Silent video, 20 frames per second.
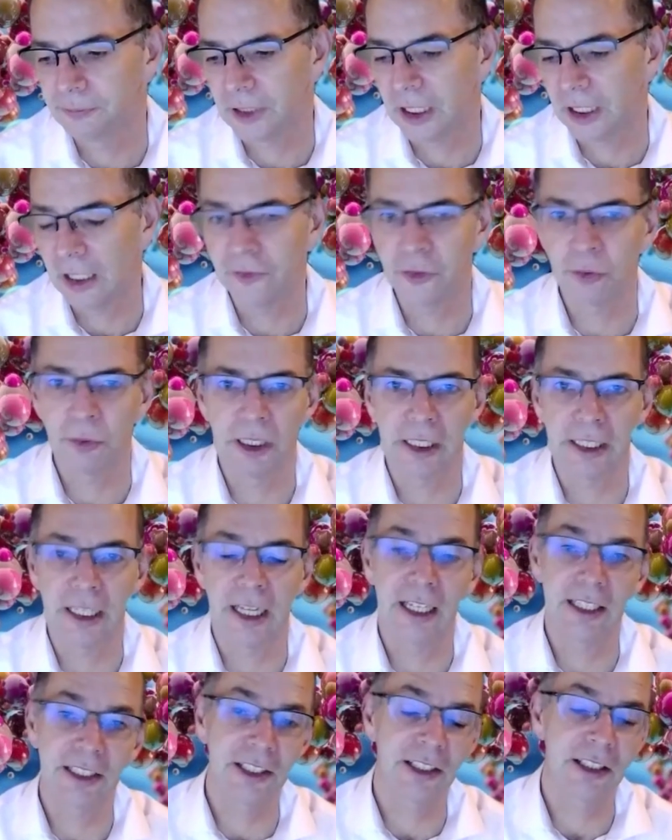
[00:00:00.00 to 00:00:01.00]
I haven't really
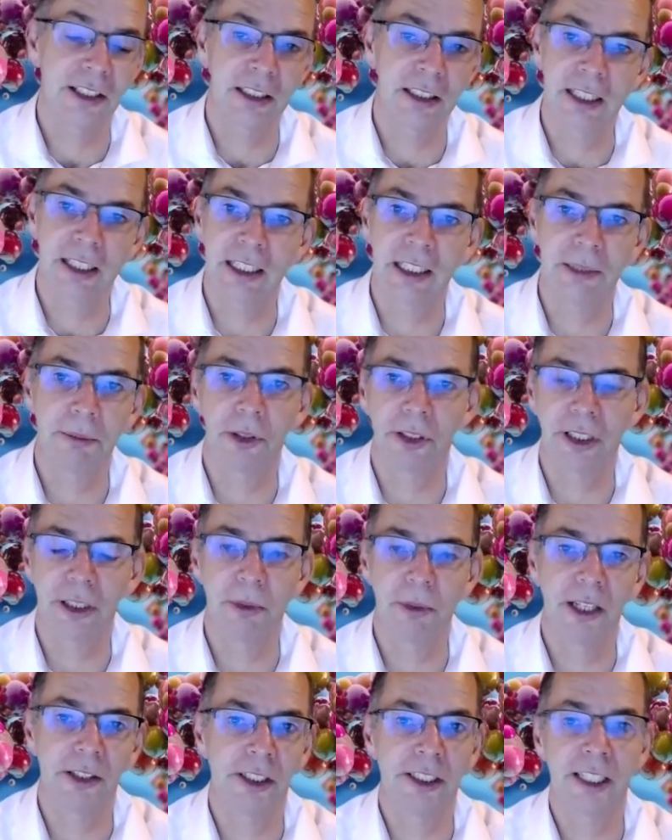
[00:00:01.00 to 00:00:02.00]
asked anybody
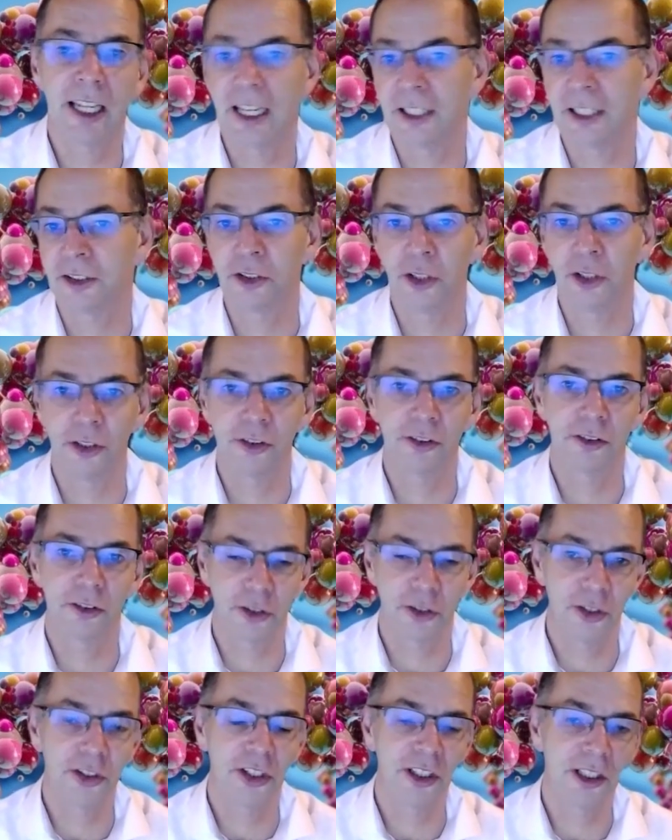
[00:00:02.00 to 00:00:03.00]
whether I can or not
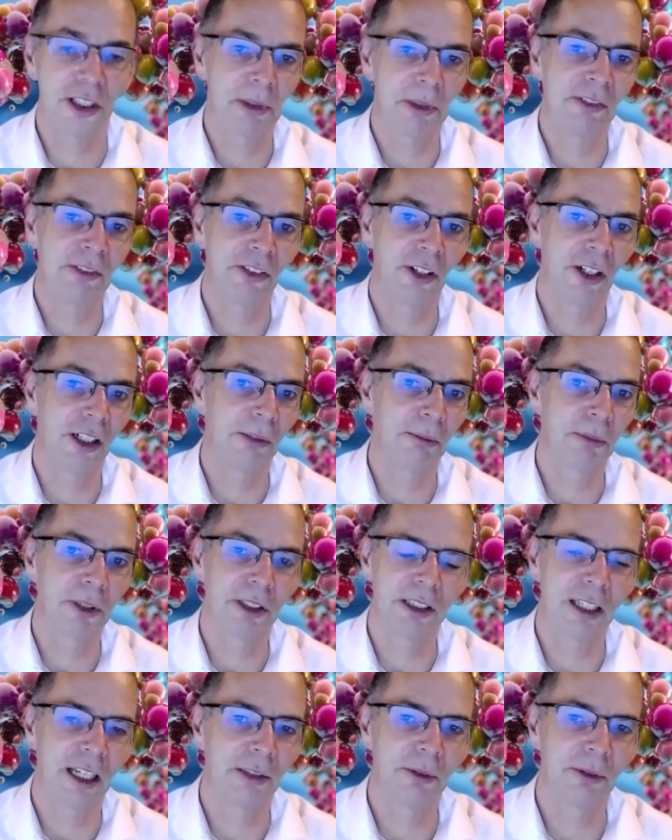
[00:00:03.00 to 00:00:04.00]
use it, to be fair,
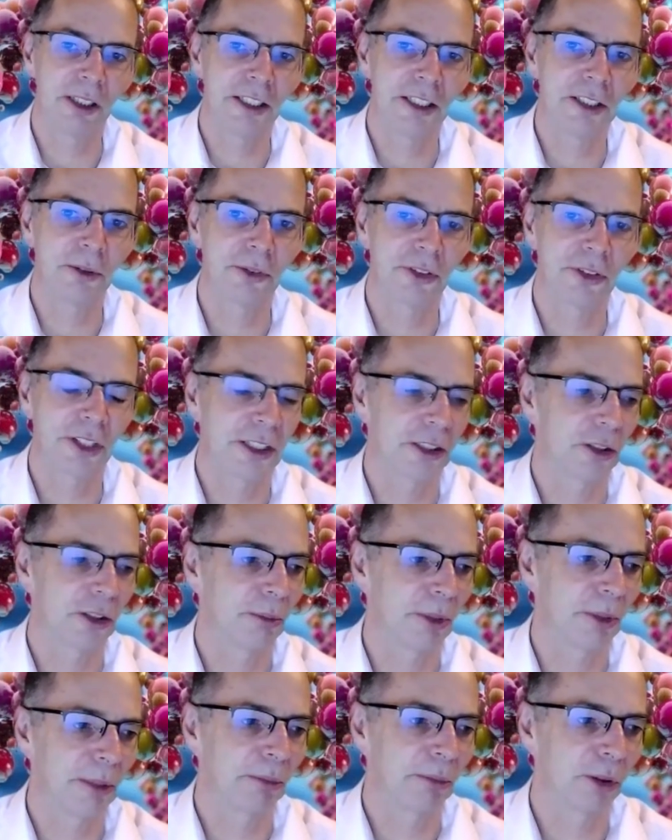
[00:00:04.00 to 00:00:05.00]
but I really don't think there would
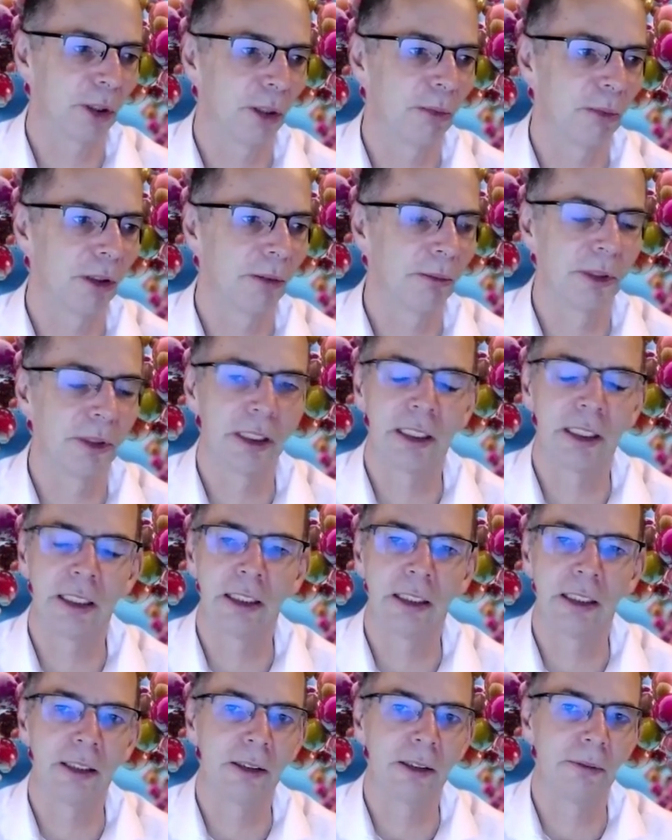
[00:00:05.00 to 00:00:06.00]
be a problem.
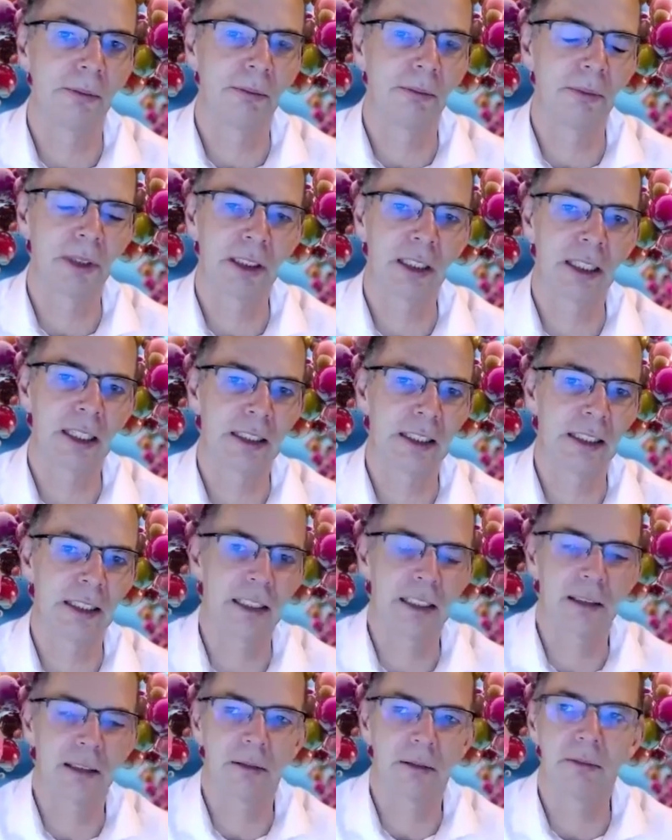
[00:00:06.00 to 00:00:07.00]
It
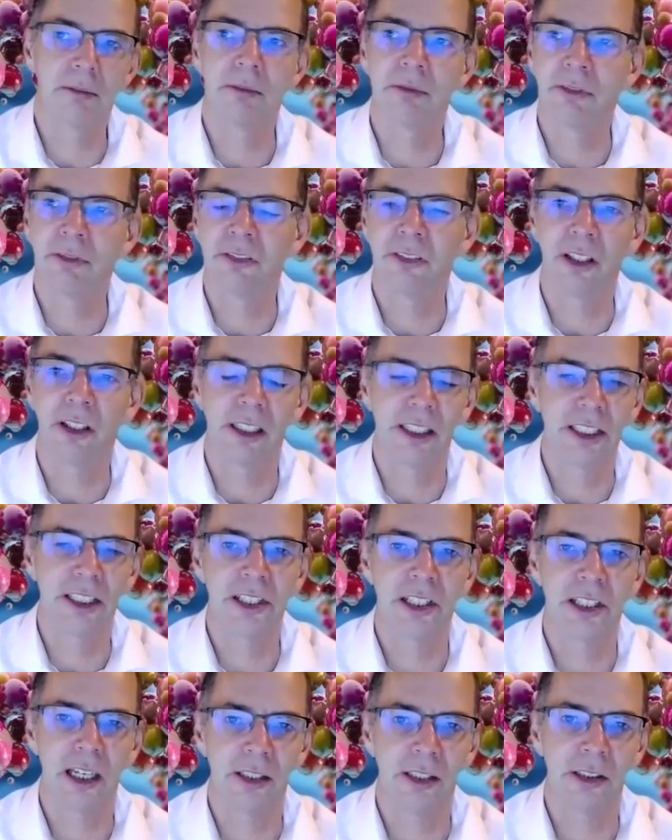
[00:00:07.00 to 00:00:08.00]
is fairly
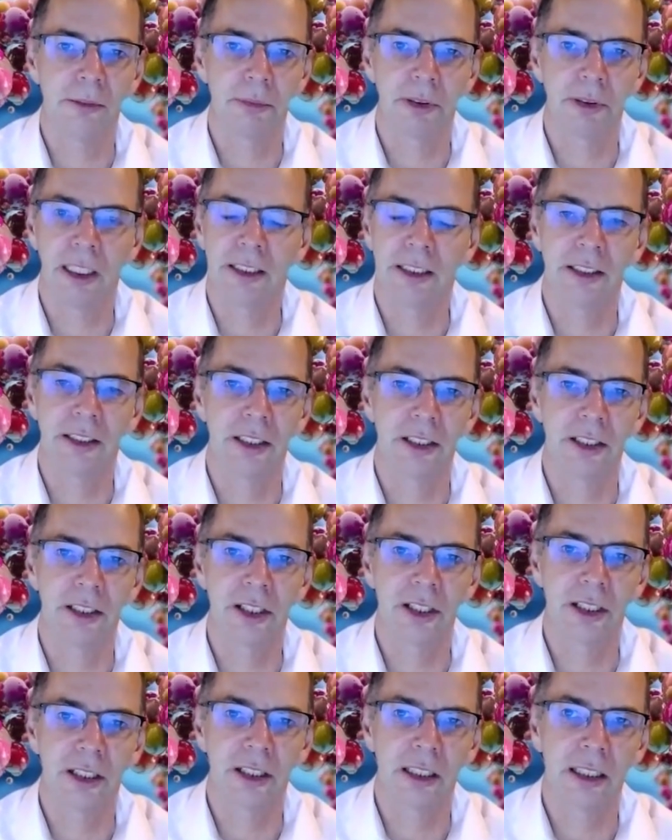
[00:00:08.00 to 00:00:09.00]
standard
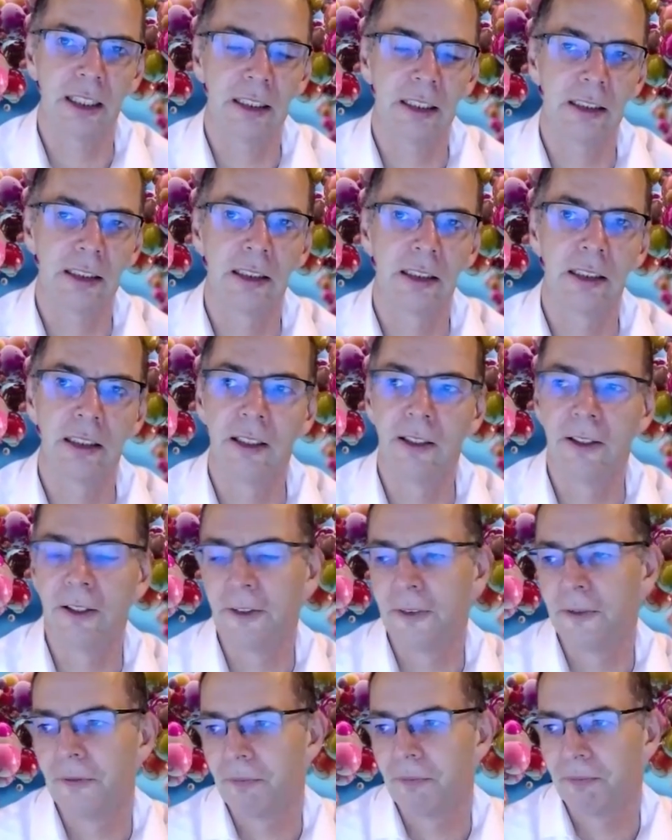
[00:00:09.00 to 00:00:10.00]
practice, and
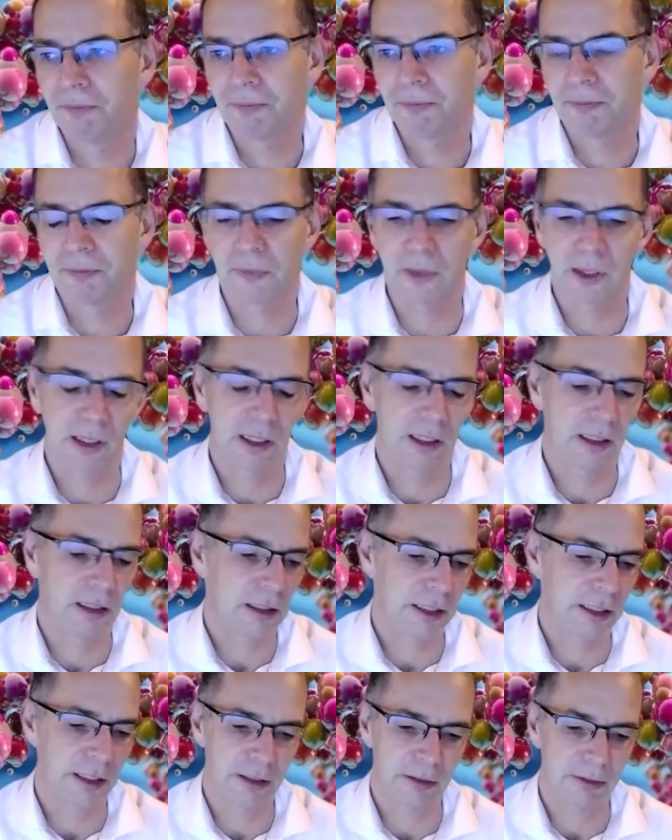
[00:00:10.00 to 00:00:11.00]

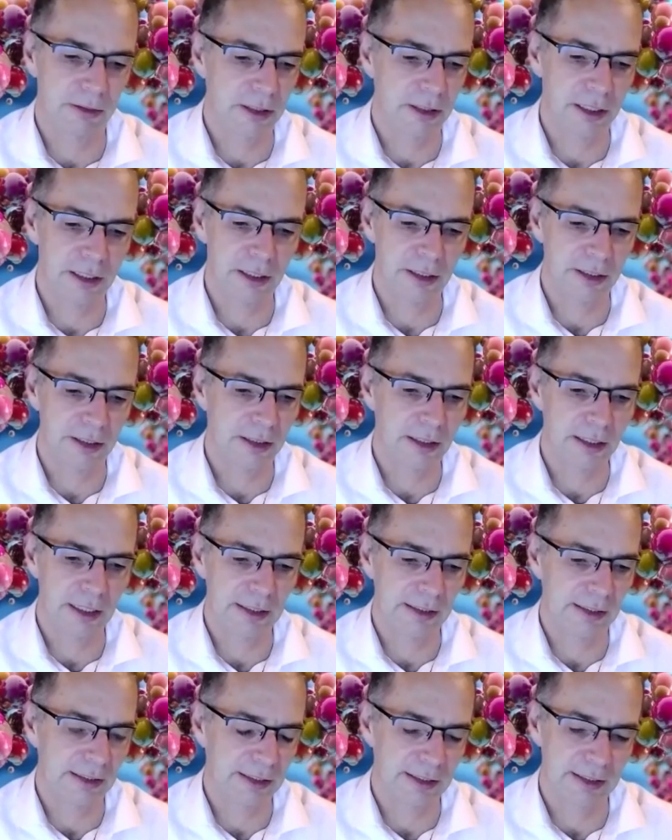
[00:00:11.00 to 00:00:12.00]
you know,
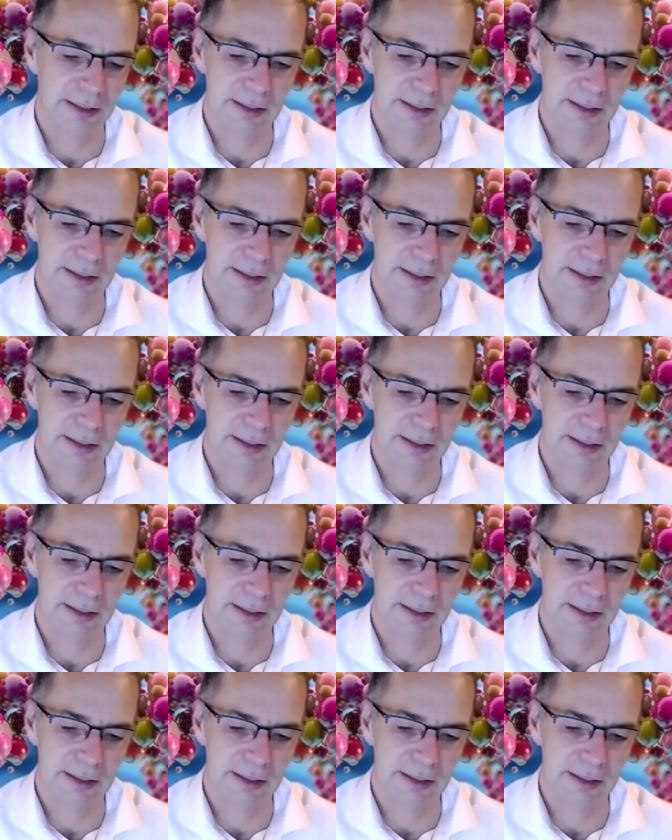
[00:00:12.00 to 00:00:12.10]
it